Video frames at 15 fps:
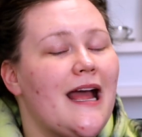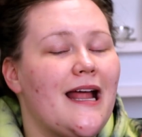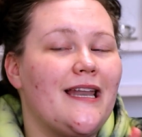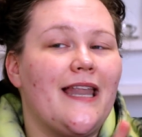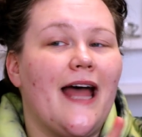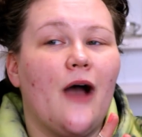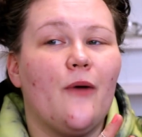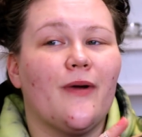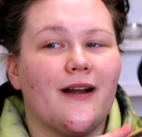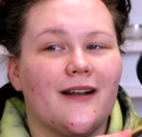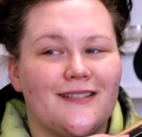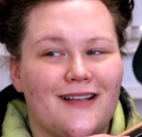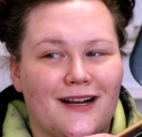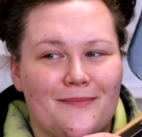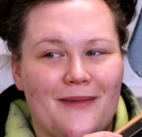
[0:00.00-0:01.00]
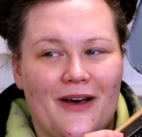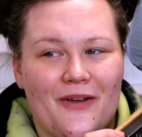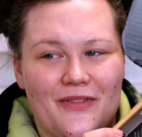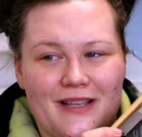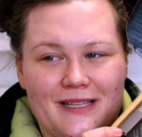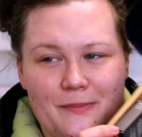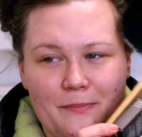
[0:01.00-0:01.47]
now we're gonna talk
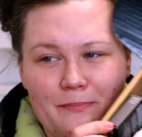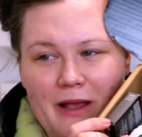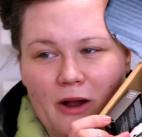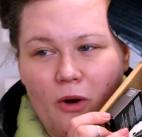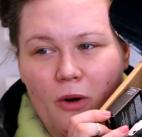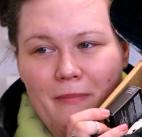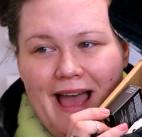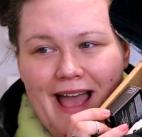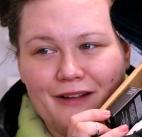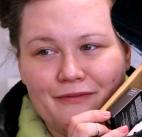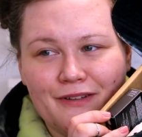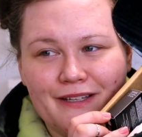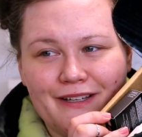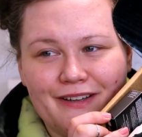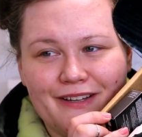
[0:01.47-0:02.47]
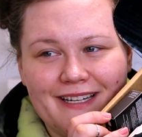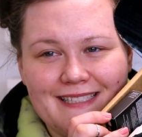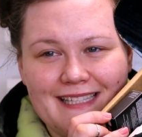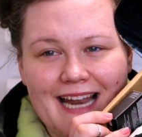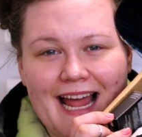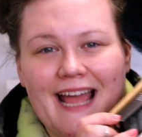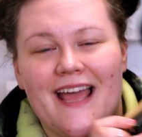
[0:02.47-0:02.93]
about this big old bag full of goodies
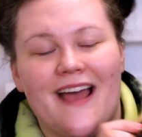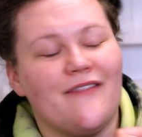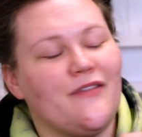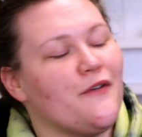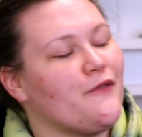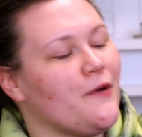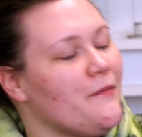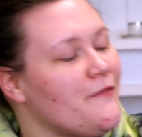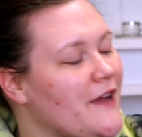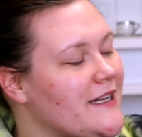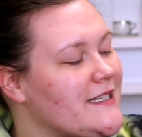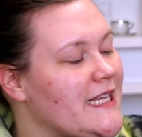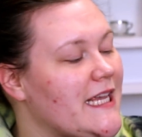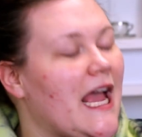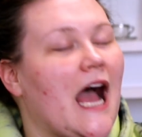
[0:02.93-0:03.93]
that I have from Fenty.